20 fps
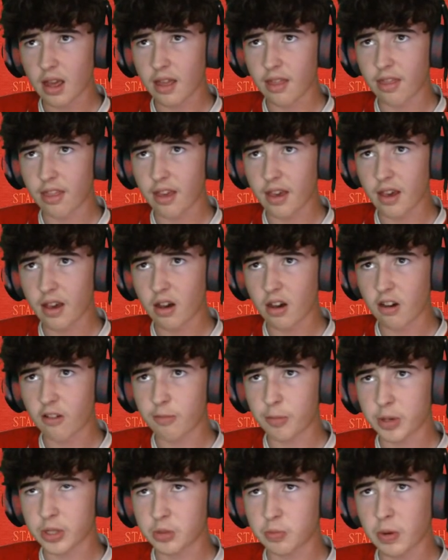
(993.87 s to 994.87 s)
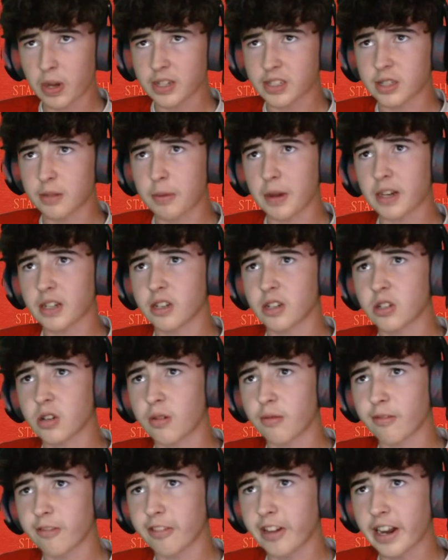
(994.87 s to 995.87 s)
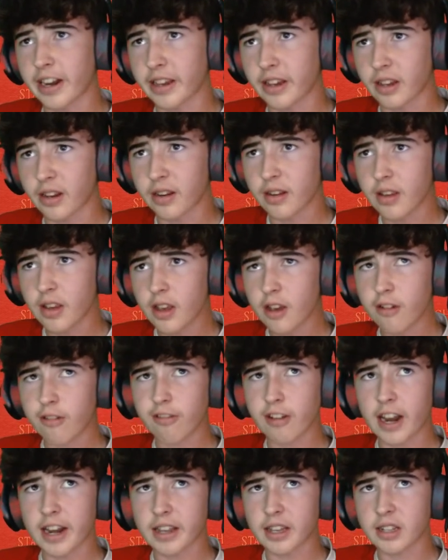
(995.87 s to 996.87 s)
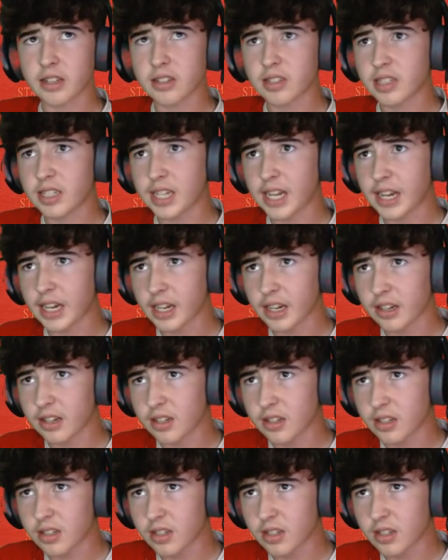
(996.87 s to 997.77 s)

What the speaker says: their half, but he's passed it back to Tom Flanagan. Flanagan's taken it.